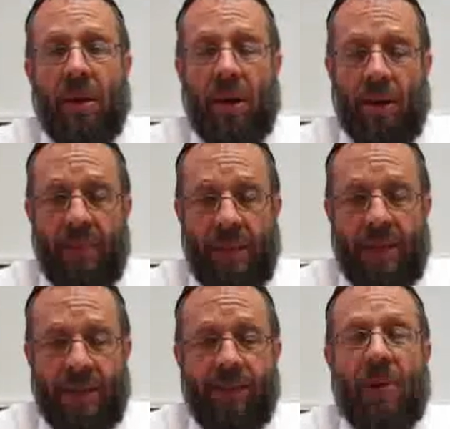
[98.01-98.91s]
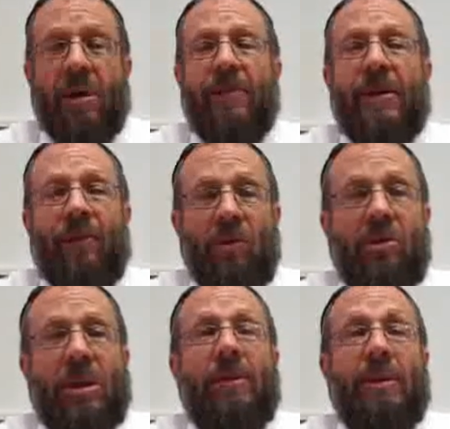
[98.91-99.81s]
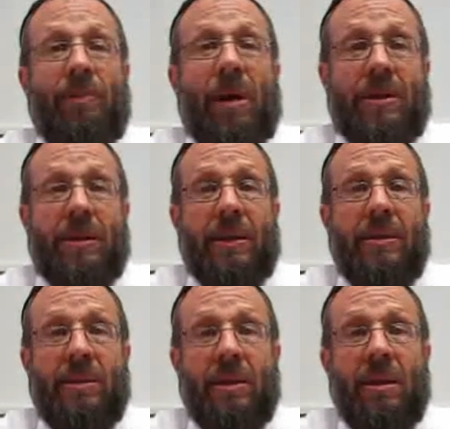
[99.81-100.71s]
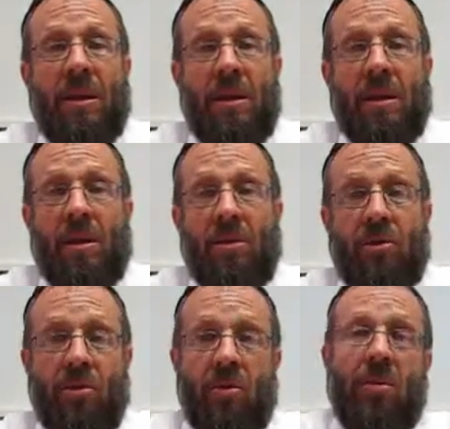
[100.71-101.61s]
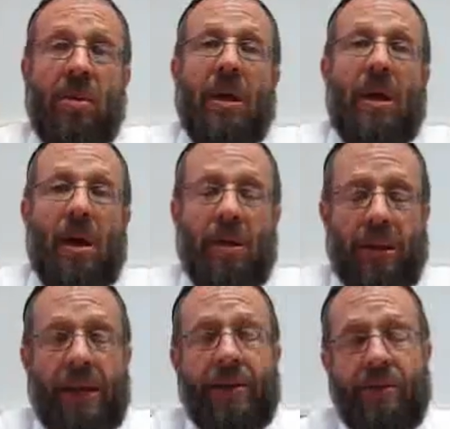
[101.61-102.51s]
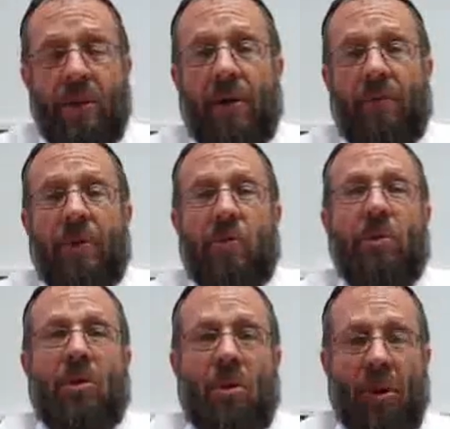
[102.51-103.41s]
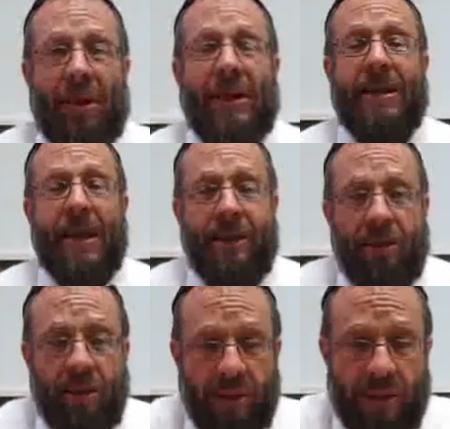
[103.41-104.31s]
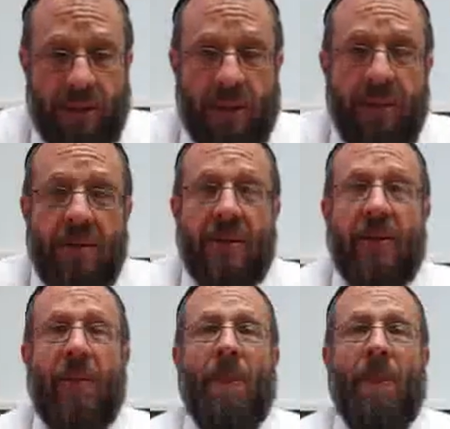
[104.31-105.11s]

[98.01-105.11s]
um, as part of an evolutionary process to uh, layers of what you would call an ethical existence.